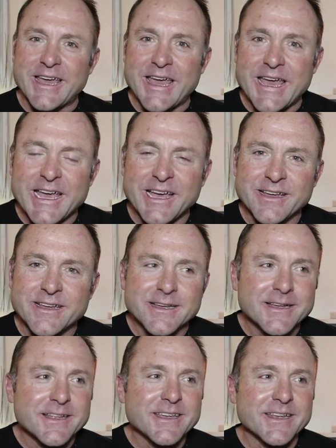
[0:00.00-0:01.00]
hair,
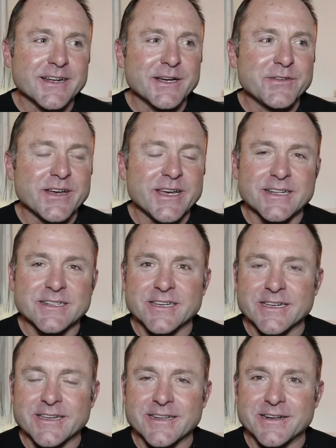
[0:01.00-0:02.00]
if I had
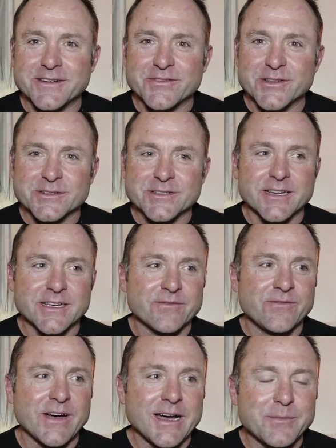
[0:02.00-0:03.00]
if I looked like
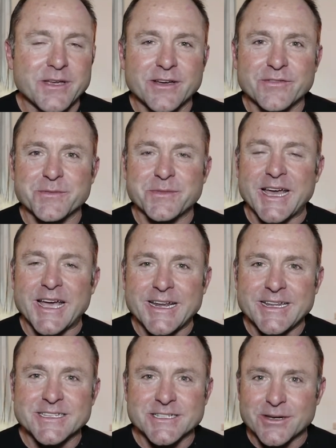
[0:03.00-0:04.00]
Fabio from the
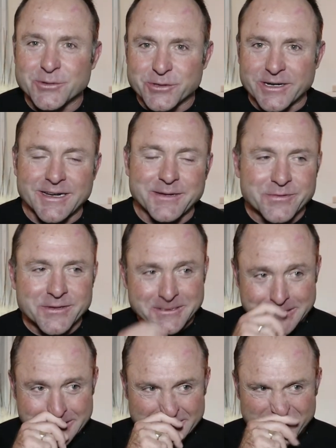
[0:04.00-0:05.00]
80s, go look it up,
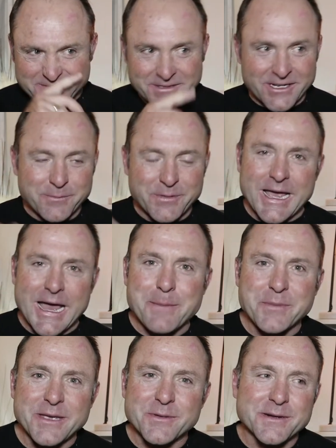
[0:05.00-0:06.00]
then I'd be
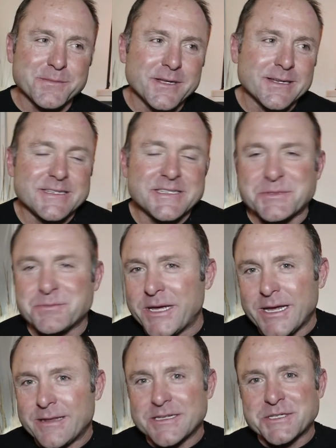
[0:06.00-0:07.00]
happier. But I'm like, this is
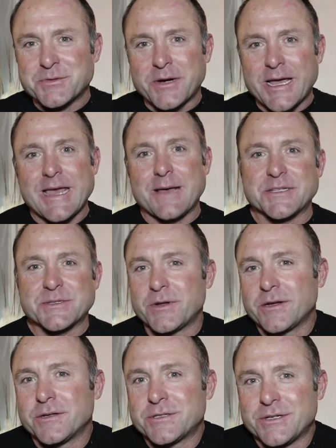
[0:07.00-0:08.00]
me. This is who I am. This is what
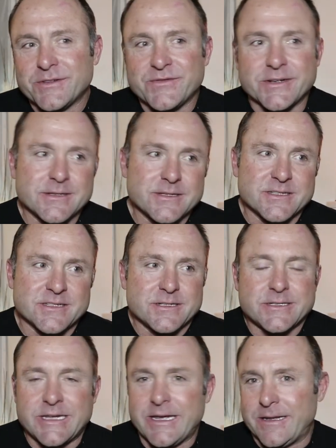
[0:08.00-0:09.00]
I got to offer. This is
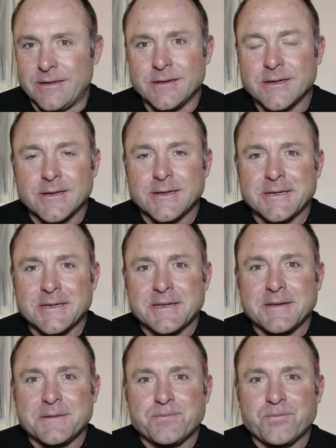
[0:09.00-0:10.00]
just it.
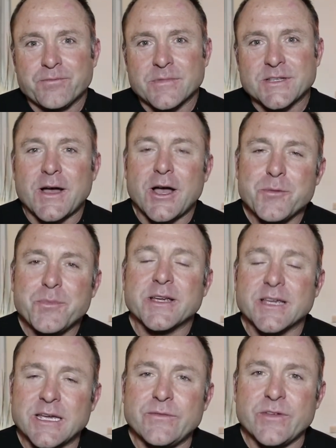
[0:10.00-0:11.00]
So I hope I
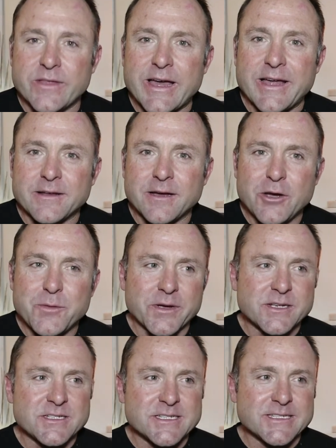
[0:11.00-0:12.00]
can give you that. And I hope I
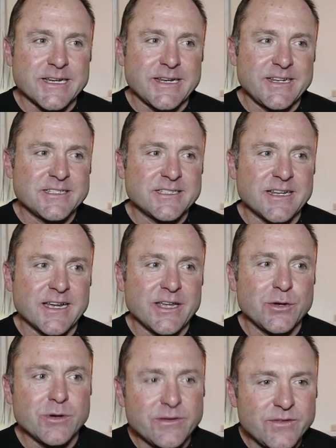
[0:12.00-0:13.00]
can just say to you
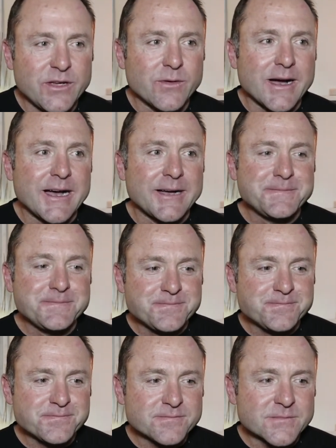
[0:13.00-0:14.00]
today, whoever you are,
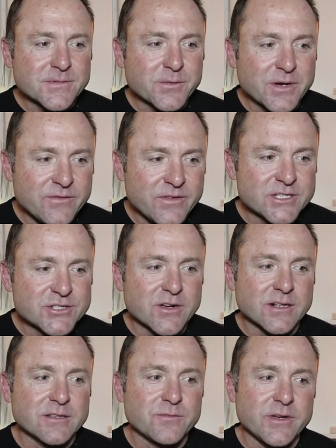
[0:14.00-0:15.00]
whatever you're
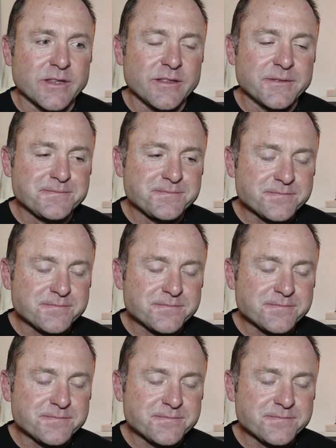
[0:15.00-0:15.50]
struggling with,